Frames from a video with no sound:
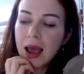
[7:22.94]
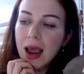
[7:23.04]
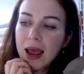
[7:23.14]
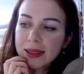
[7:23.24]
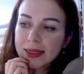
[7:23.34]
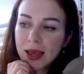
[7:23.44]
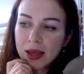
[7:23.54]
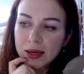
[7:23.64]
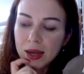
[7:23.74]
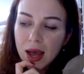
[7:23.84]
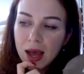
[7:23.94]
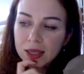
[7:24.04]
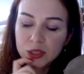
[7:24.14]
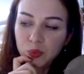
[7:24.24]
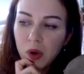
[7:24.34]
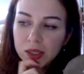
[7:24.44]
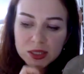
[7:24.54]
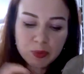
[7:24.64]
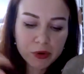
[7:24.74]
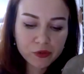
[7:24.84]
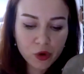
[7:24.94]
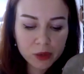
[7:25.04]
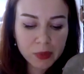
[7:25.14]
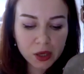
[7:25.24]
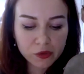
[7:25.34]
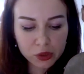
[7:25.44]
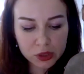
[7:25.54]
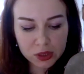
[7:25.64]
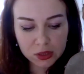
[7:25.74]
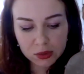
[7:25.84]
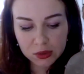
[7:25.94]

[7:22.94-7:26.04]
And then as one is performing, of course,